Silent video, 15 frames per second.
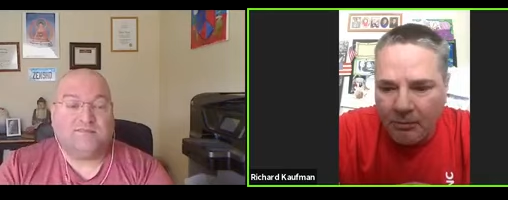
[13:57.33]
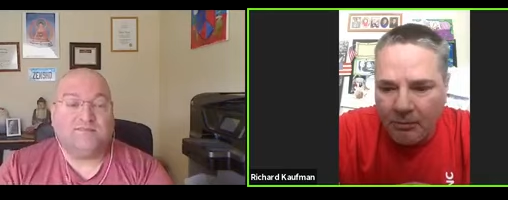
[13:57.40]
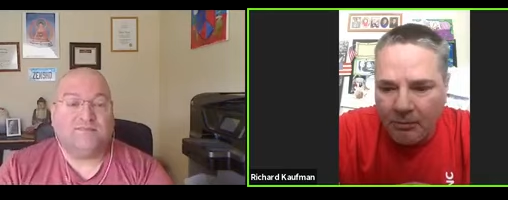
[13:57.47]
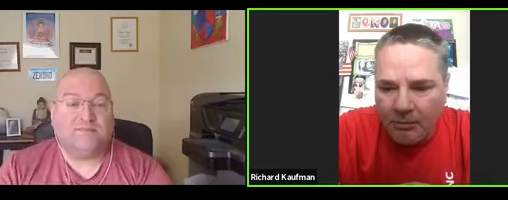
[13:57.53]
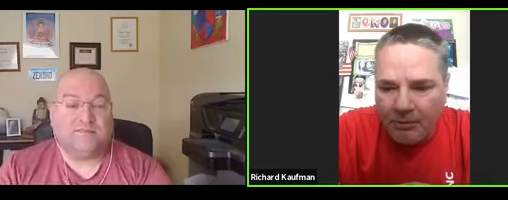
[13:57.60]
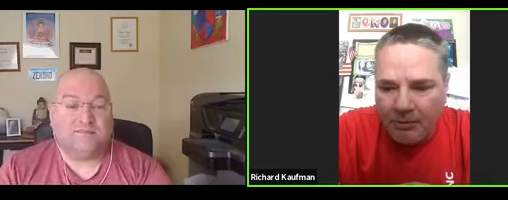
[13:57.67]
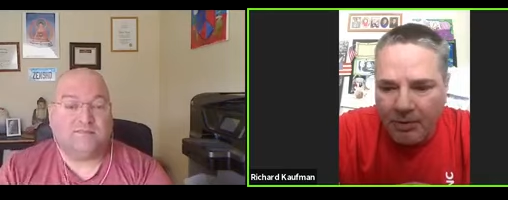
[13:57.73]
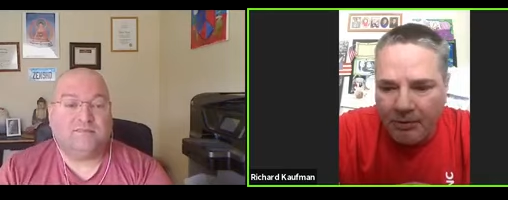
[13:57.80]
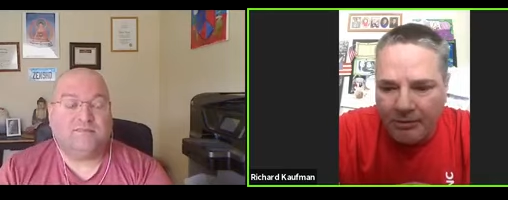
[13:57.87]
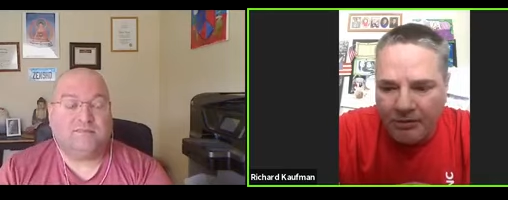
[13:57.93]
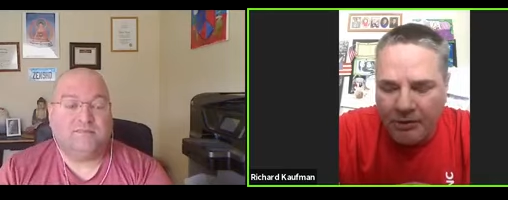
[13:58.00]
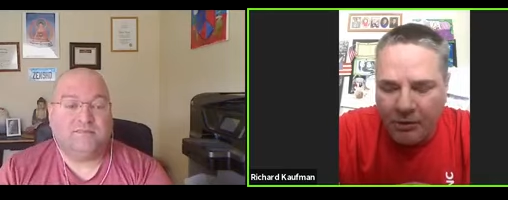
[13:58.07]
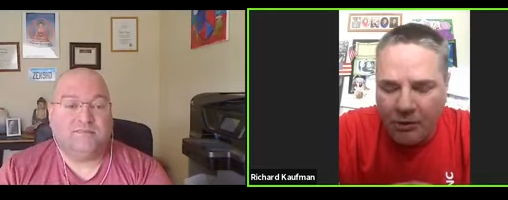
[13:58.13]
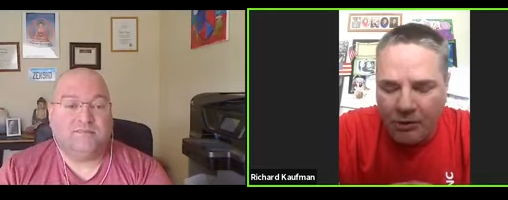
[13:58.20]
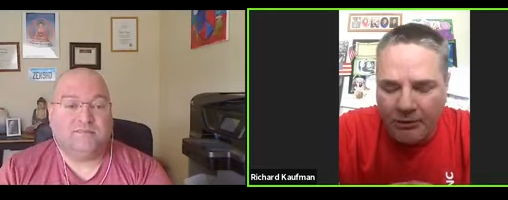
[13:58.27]
Speaker 1: but it was
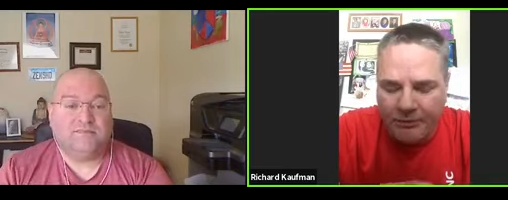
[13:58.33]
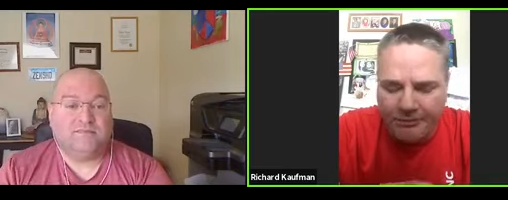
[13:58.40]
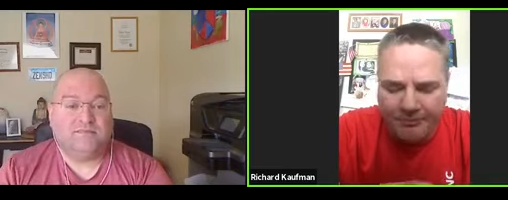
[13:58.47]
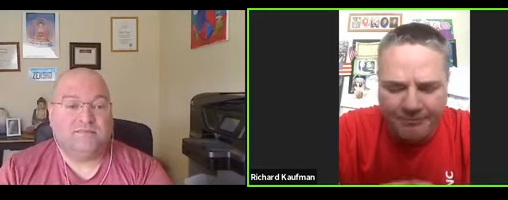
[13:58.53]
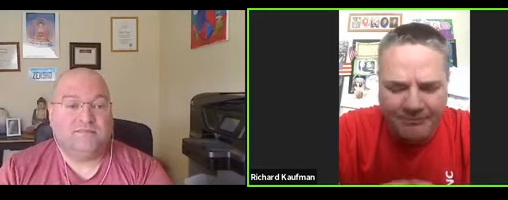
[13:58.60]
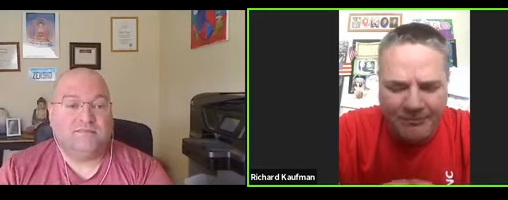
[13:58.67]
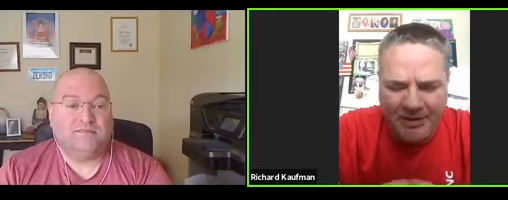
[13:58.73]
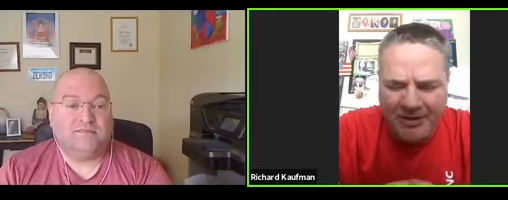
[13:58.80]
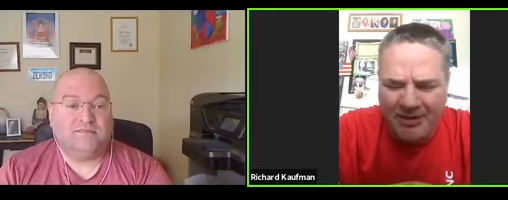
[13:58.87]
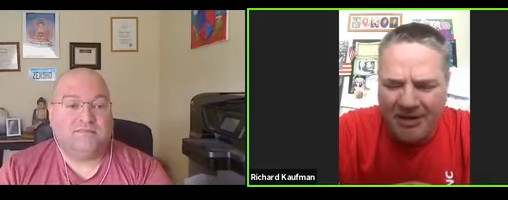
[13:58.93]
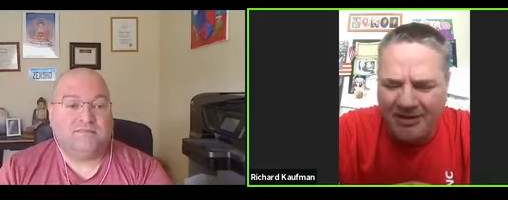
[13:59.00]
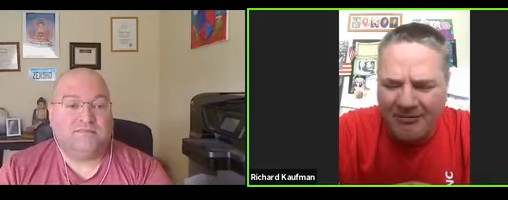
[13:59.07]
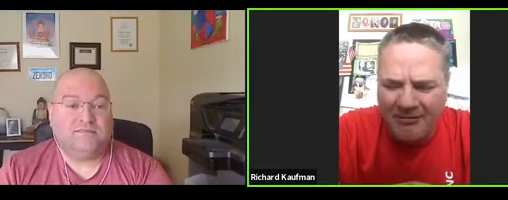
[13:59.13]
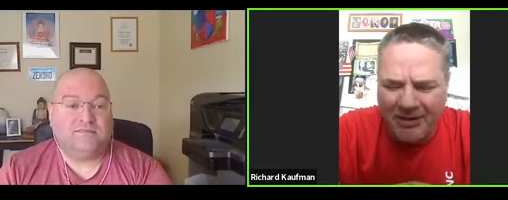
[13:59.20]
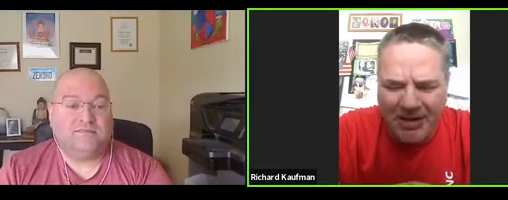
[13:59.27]
called, I
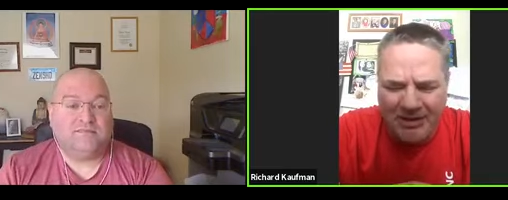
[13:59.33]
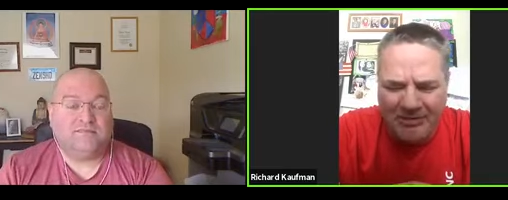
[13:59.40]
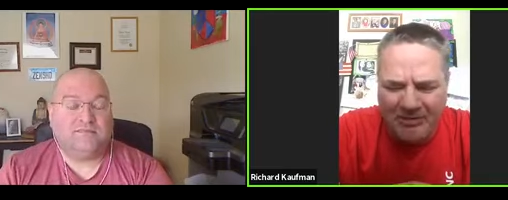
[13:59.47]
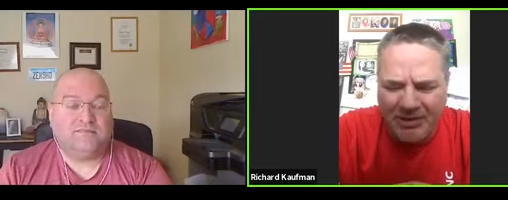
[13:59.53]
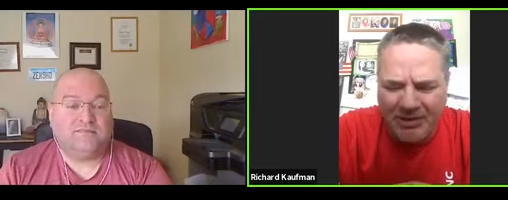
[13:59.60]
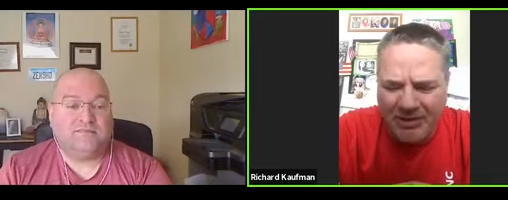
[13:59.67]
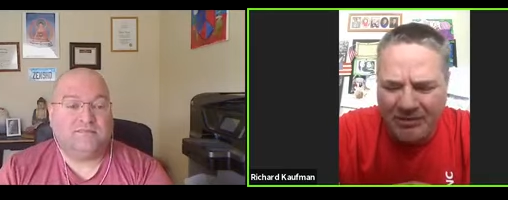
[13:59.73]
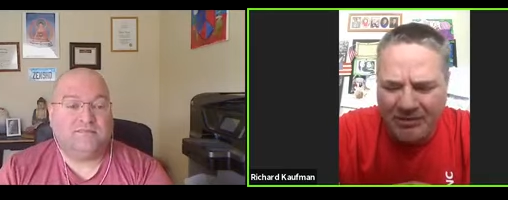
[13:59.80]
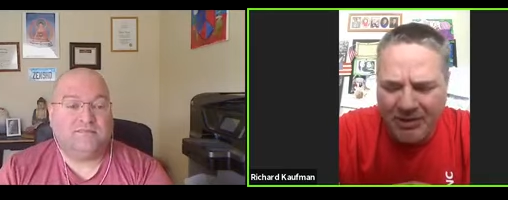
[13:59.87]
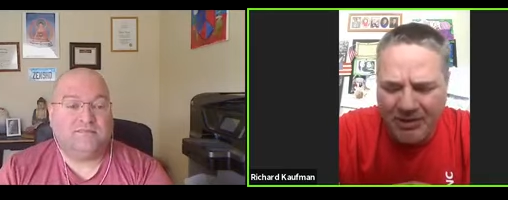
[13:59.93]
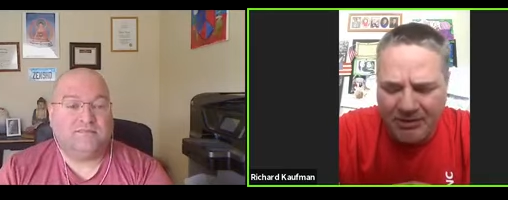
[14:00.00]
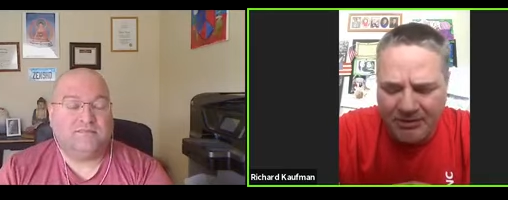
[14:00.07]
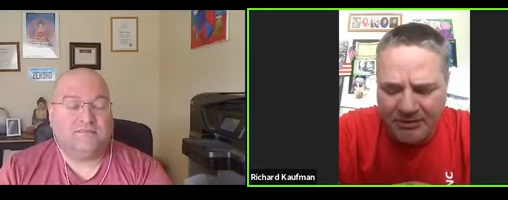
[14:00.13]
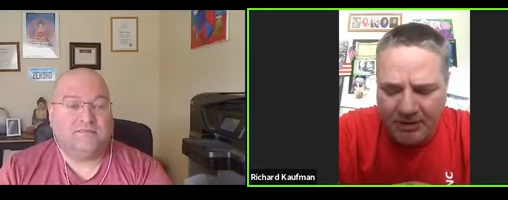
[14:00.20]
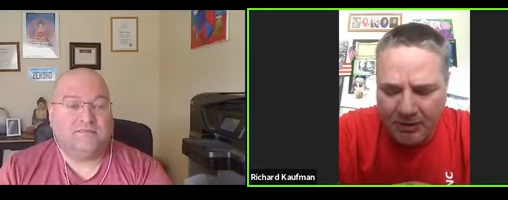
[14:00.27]
forget what it
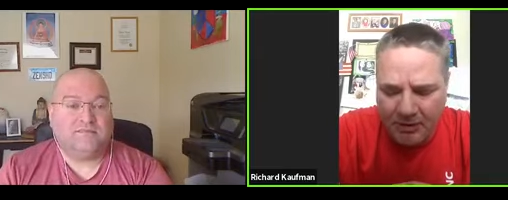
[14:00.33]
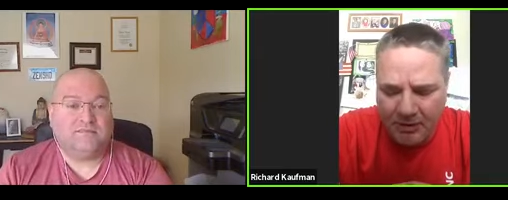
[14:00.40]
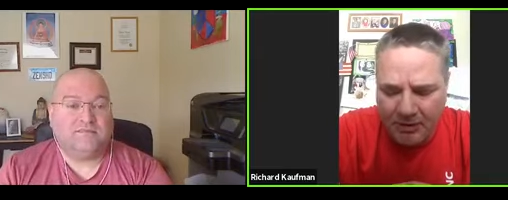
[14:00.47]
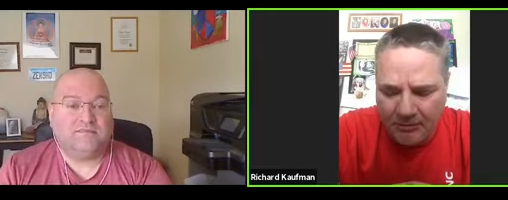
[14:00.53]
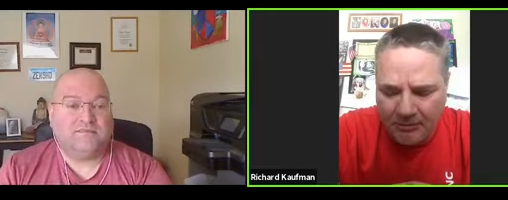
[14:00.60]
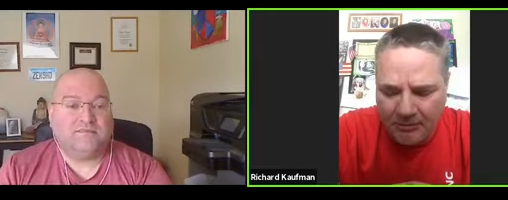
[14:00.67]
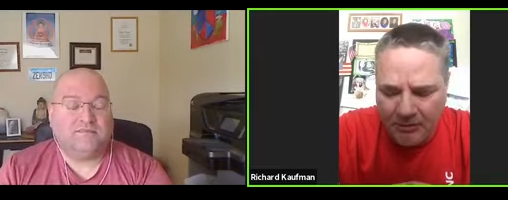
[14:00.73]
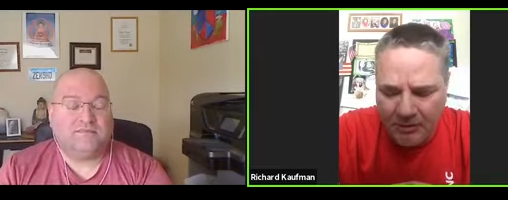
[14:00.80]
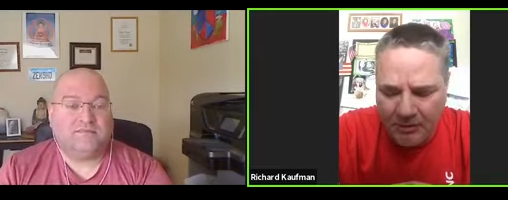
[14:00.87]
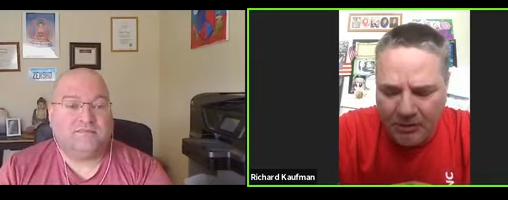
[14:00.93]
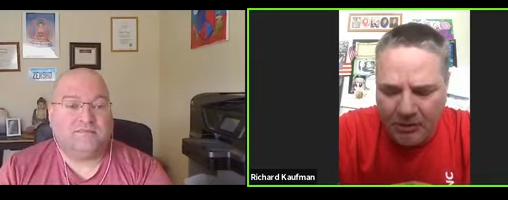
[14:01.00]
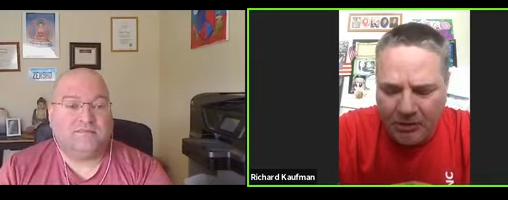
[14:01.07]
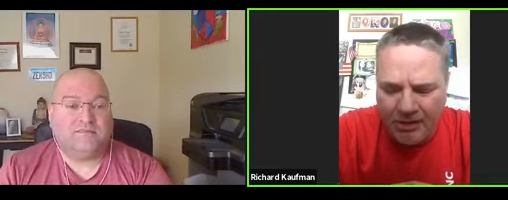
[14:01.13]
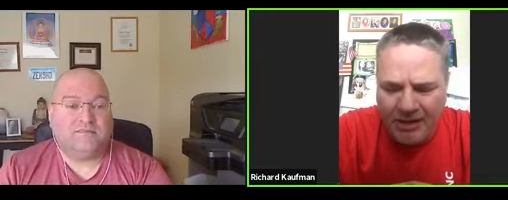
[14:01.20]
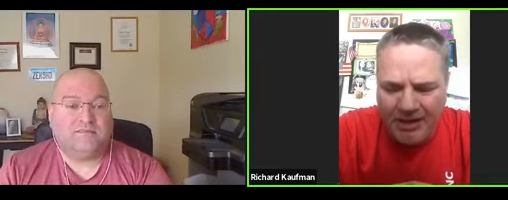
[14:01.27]
was. Uh,
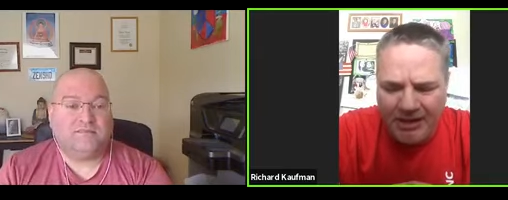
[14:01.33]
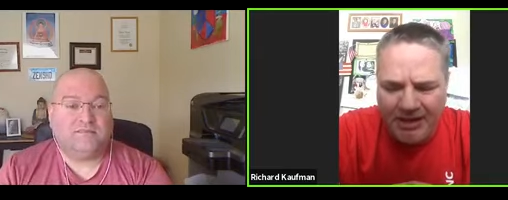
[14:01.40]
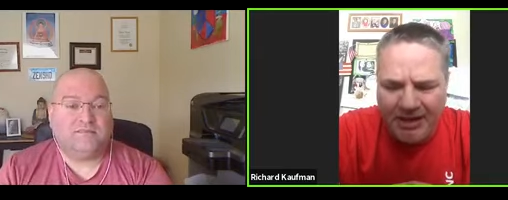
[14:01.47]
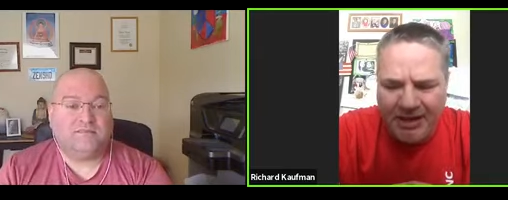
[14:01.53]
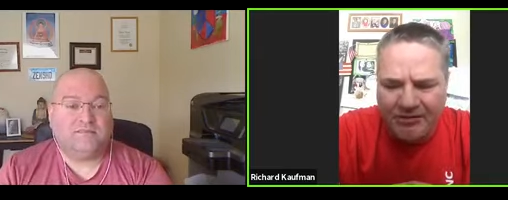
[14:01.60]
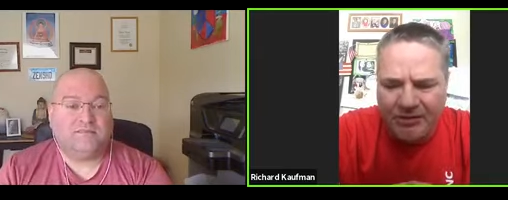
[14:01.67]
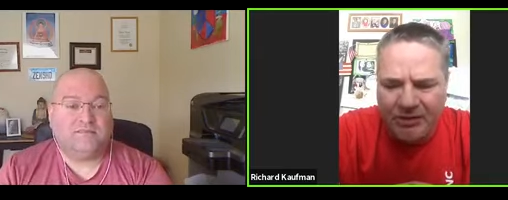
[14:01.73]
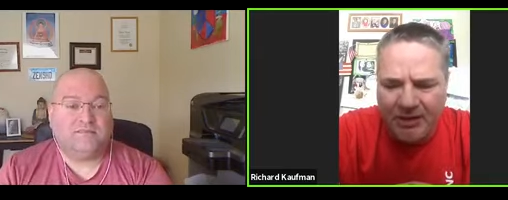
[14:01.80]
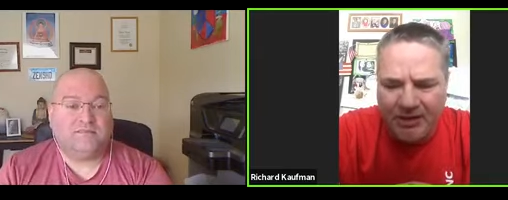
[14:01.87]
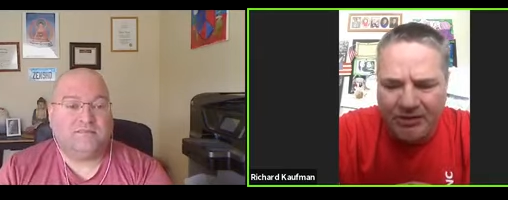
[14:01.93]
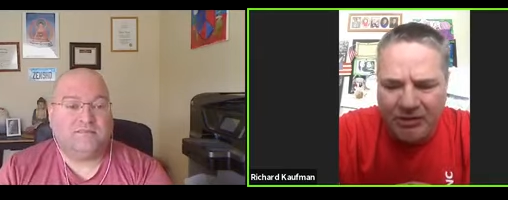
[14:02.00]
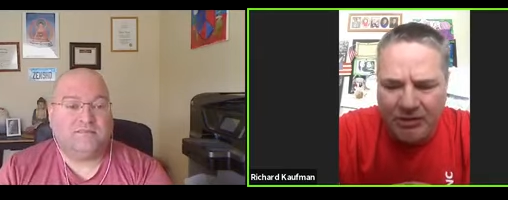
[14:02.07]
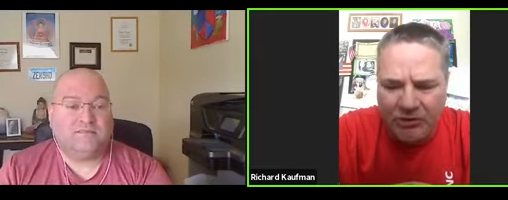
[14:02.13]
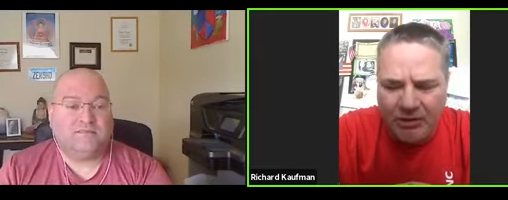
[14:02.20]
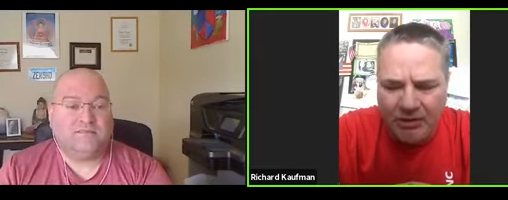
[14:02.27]
you can get in after like
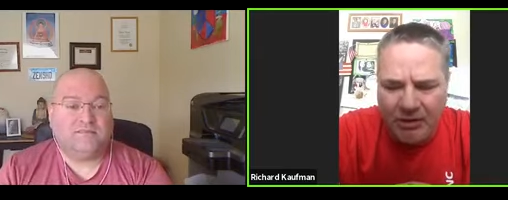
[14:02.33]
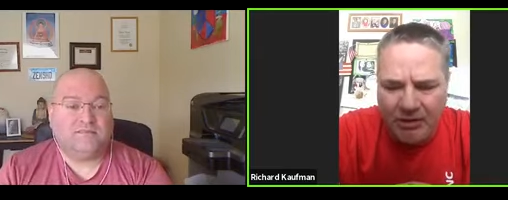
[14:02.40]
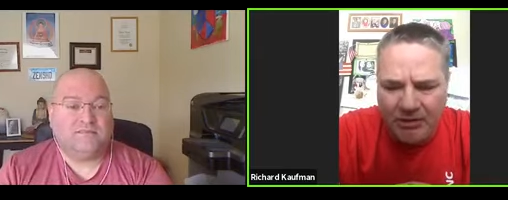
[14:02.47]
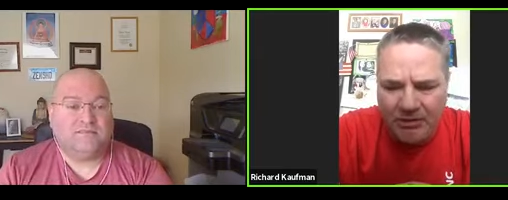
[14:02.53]
two years